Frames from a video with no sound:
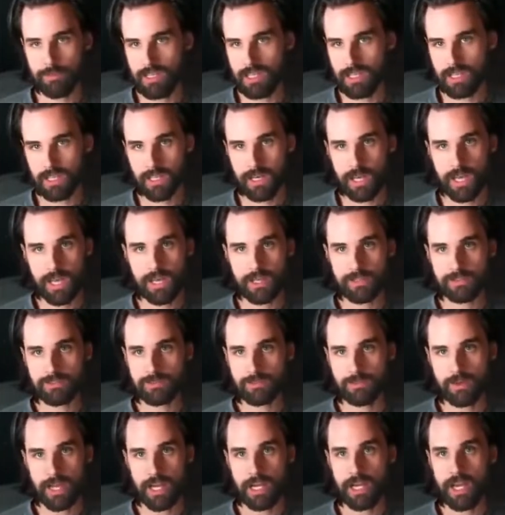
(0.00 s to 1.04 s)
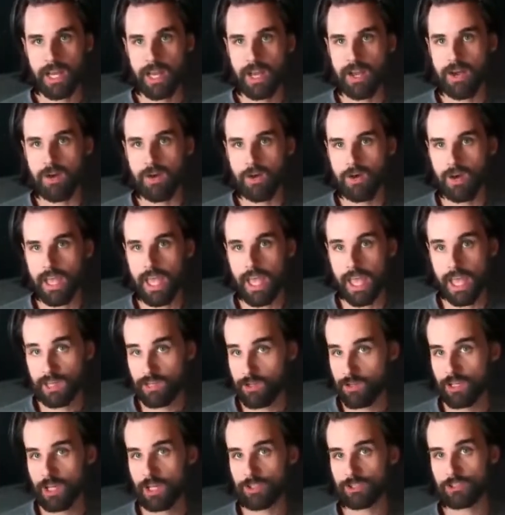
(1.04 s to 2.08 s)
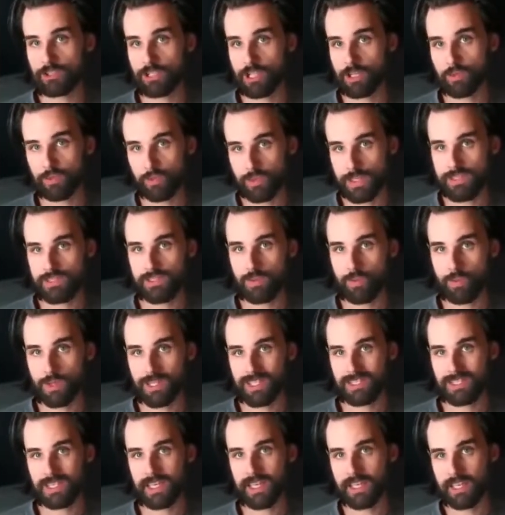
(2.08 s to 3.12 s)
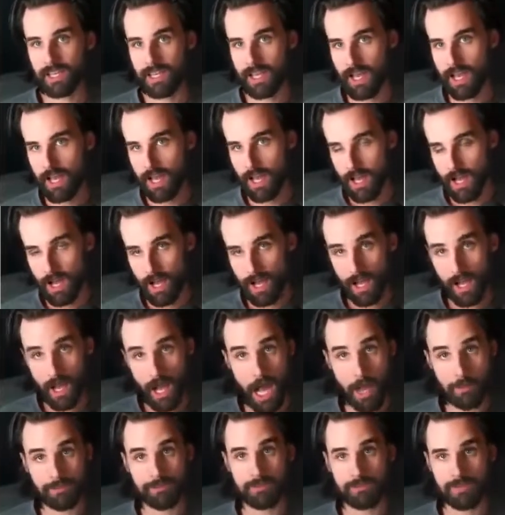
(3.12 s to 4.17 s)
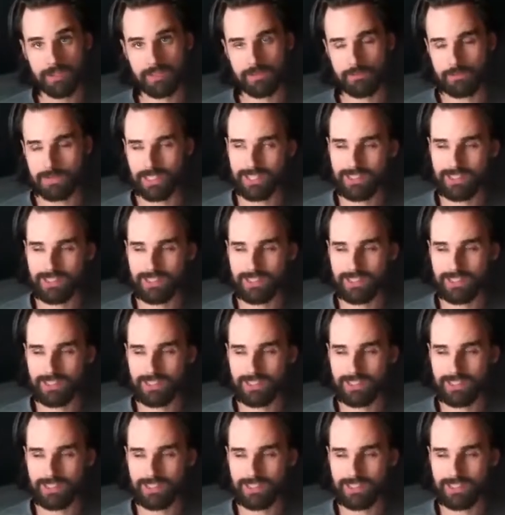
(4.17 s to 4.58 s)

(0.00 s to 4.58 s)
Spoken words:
ENS, right? And you can also look at recent ones like Optimism, because